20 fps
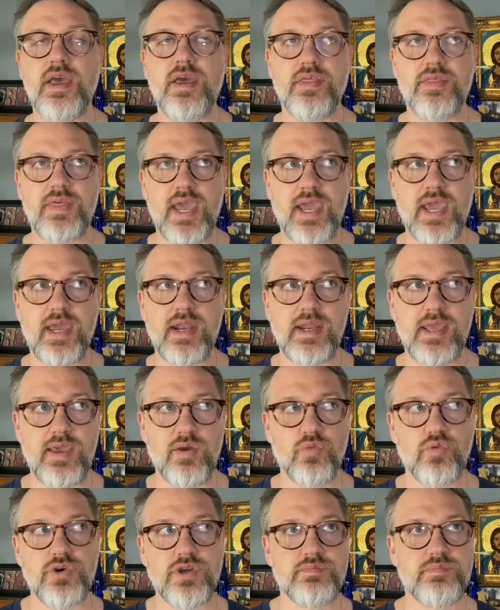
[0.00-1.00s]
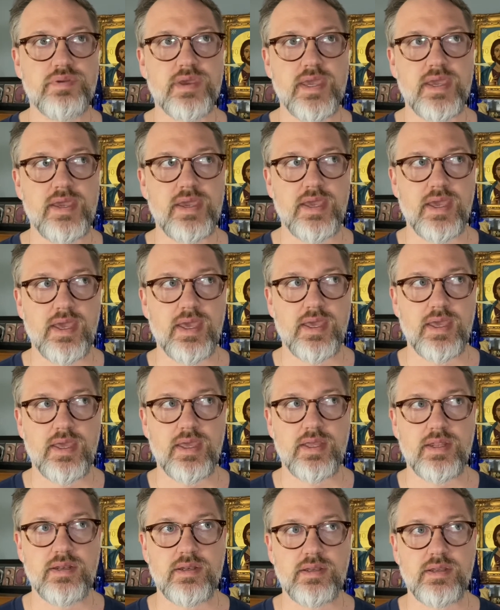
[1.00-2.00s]
than it would be
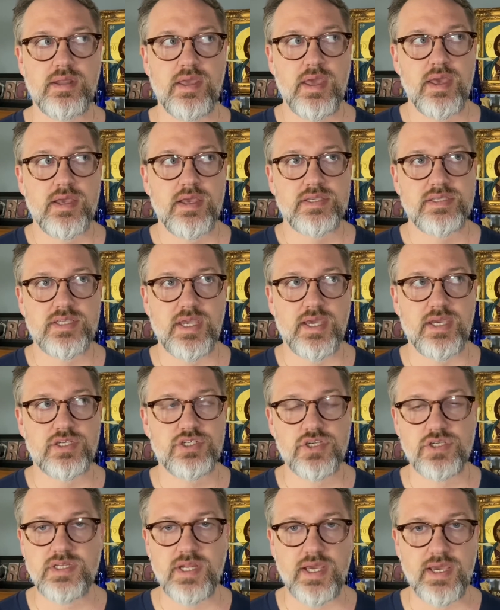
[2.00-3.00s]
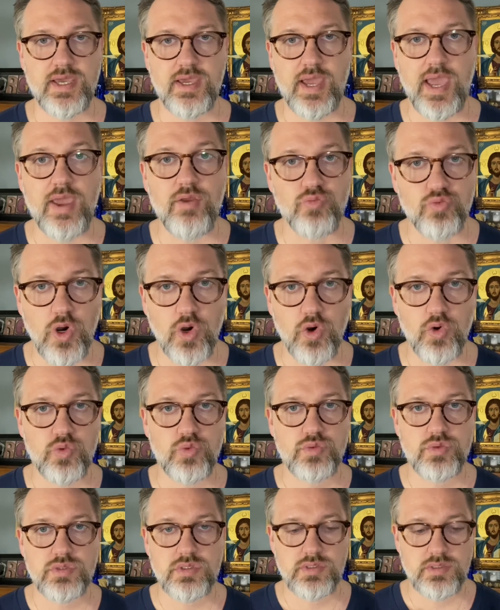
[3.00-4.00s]
in, say, just a rote